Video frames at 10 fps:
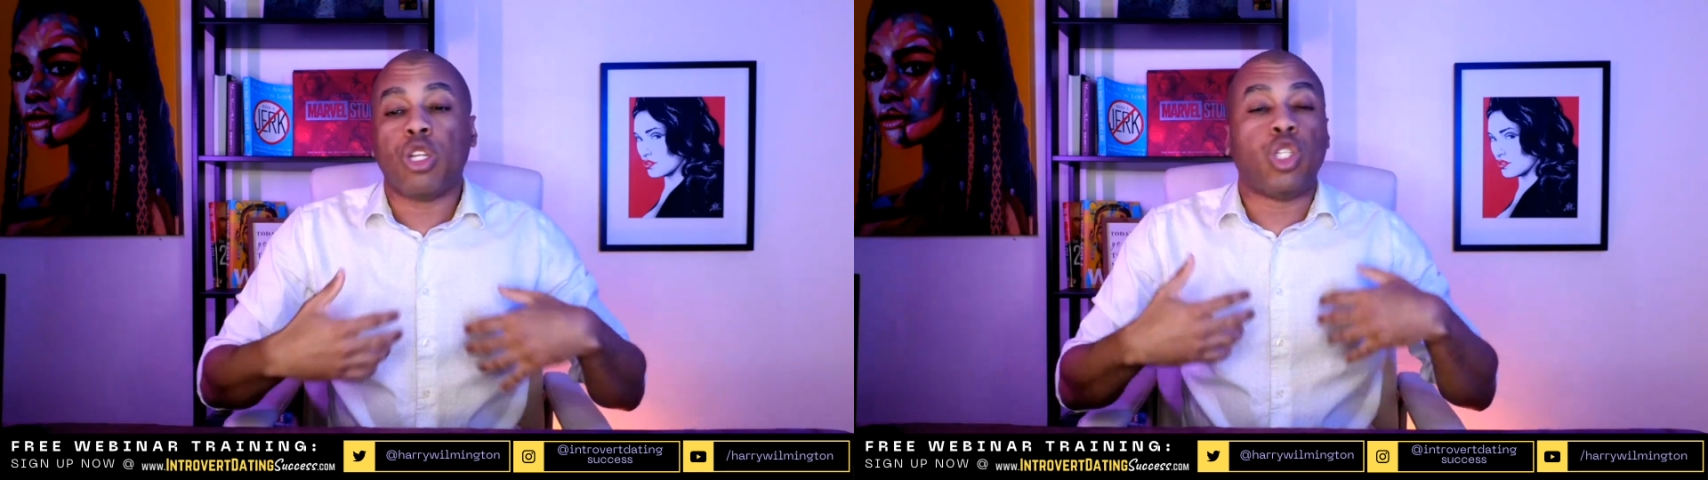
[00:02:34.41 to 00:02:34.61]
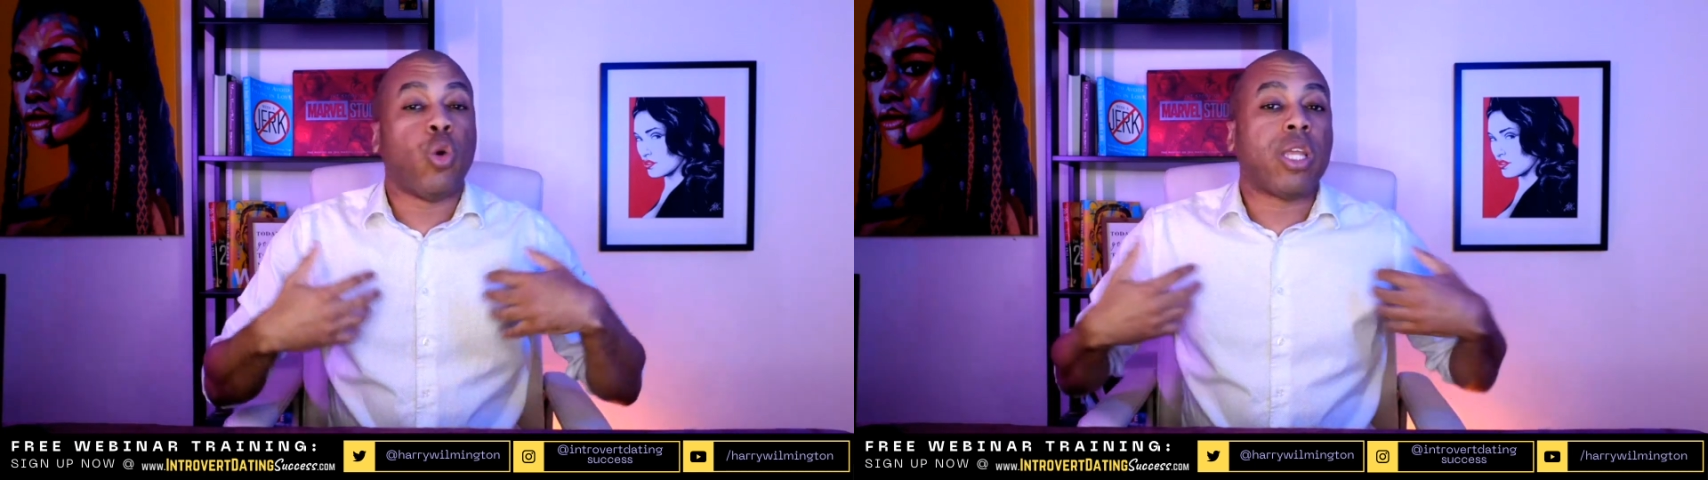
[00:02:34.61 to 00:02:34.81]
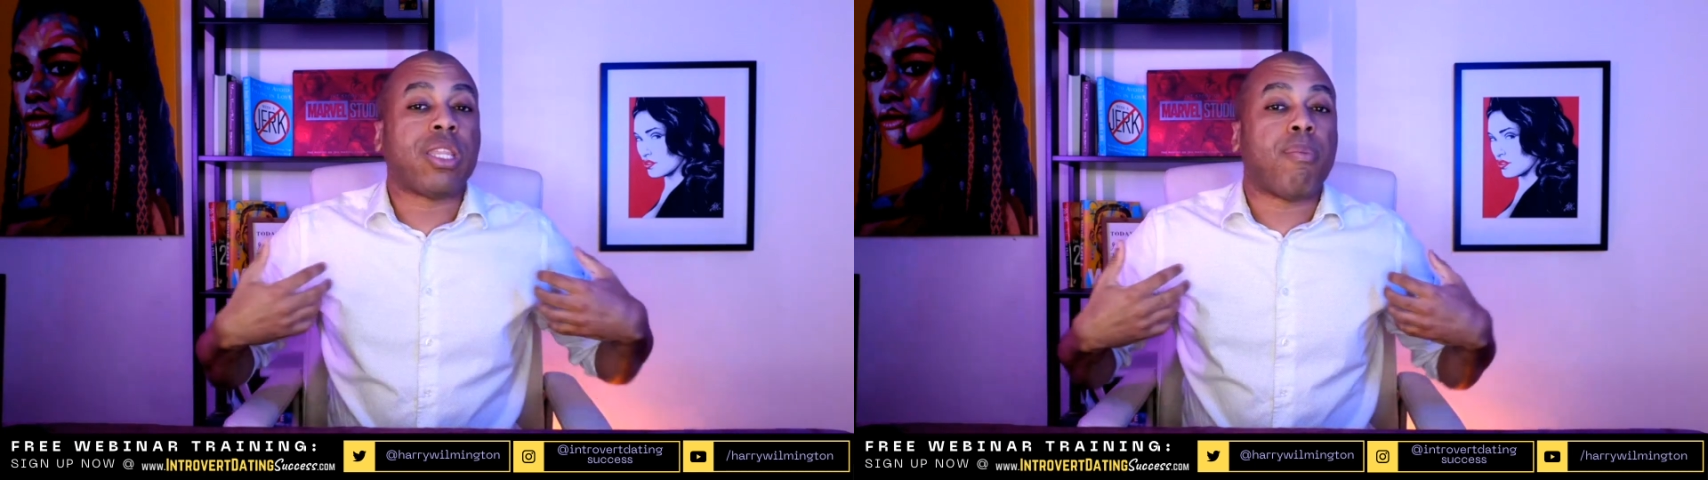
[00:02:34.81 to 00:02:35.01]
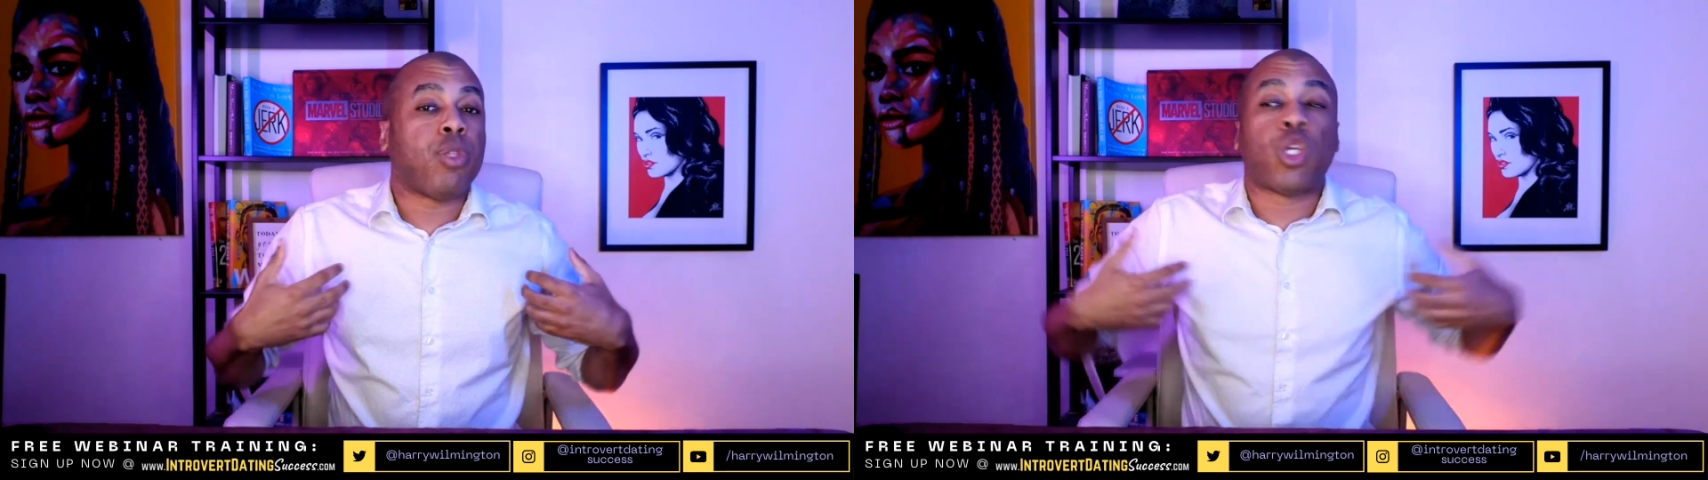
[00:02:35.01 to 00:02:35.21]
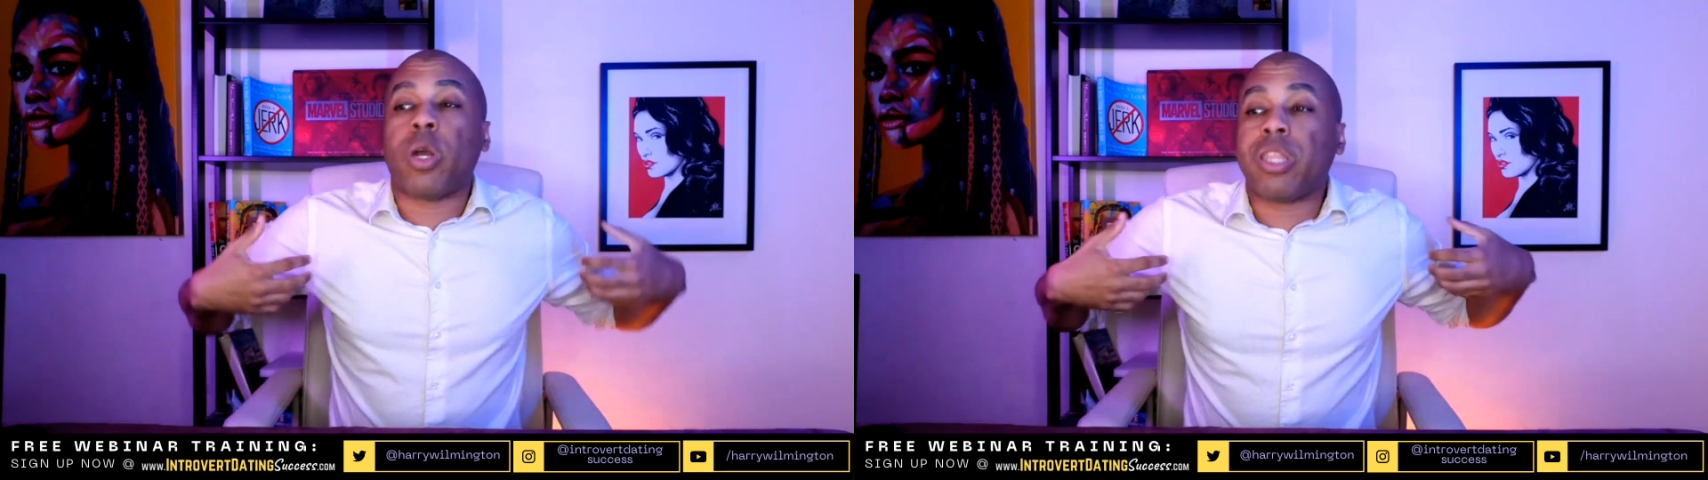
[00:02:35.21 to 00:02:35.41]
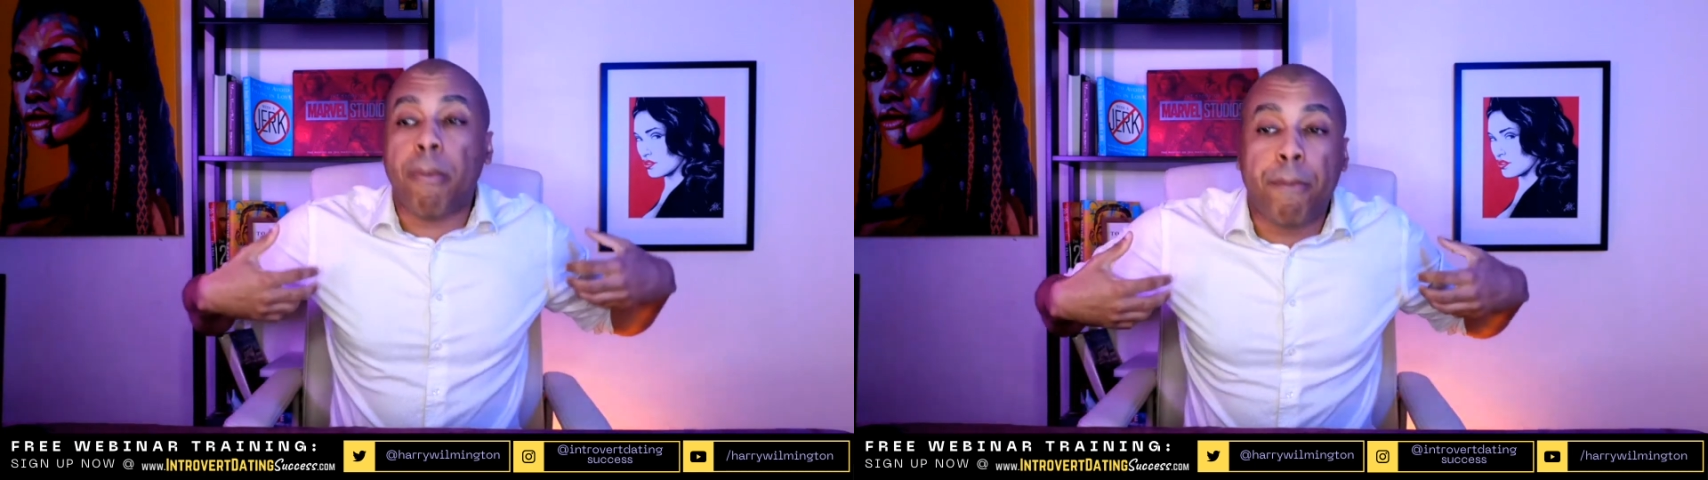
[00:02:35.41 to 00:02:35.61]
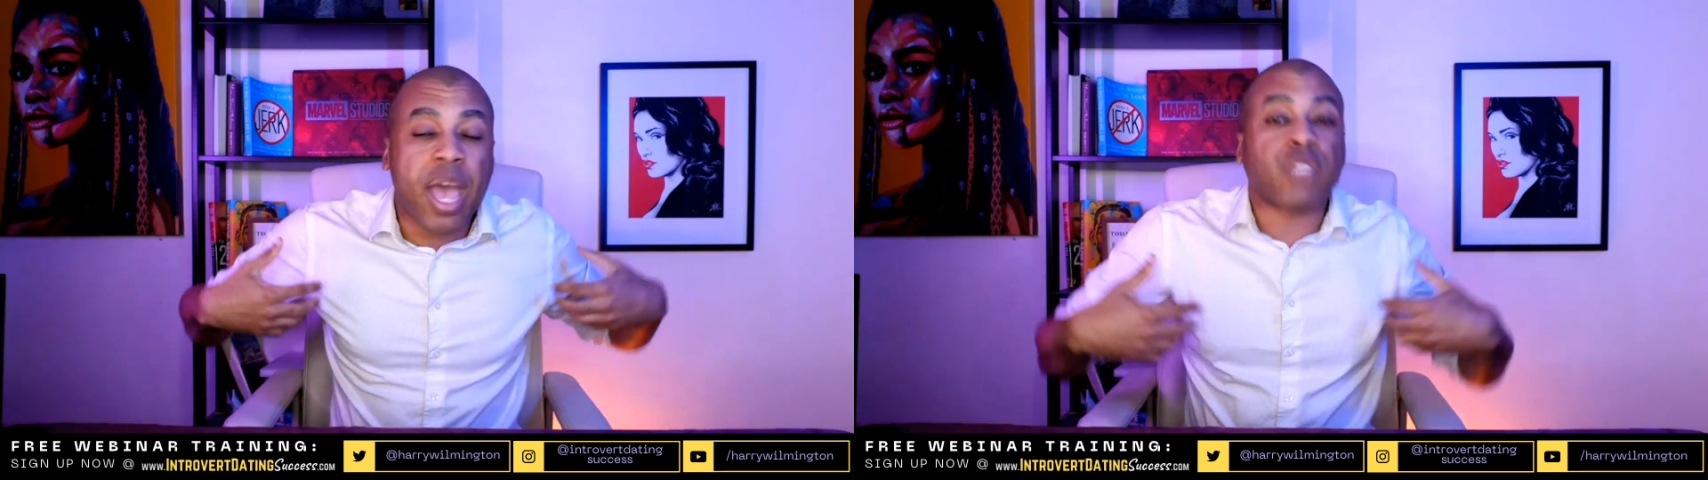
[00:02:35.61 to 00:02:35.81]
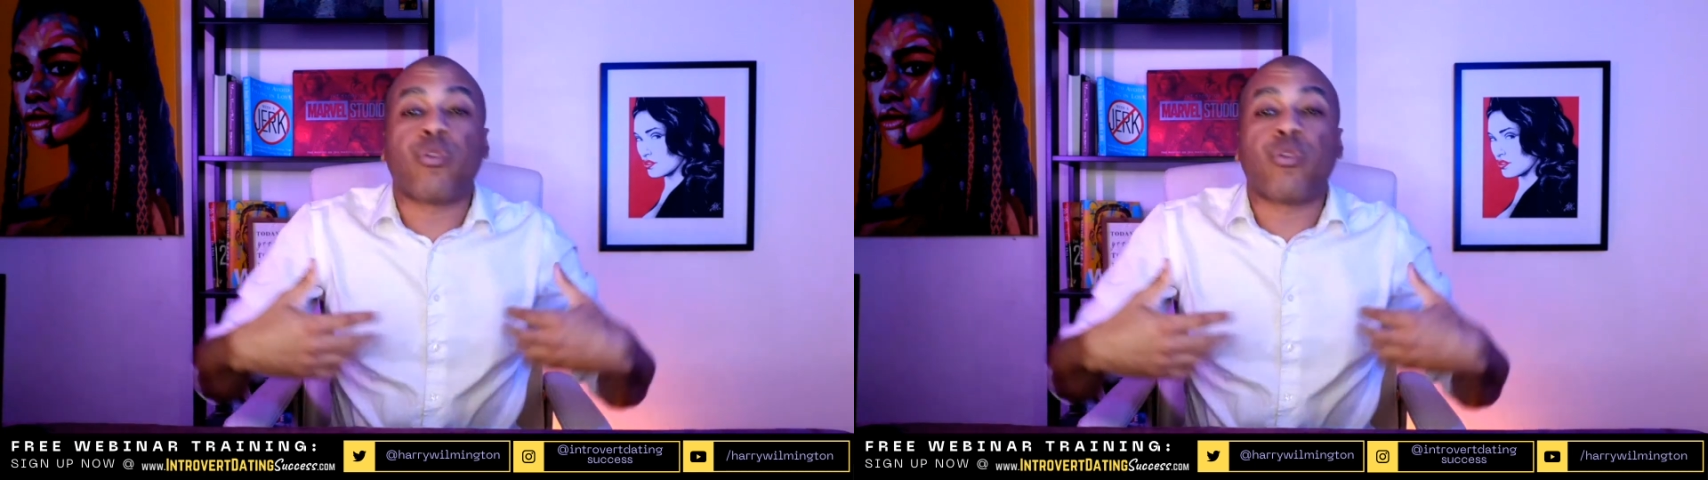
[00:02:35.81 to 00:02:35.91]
showing the best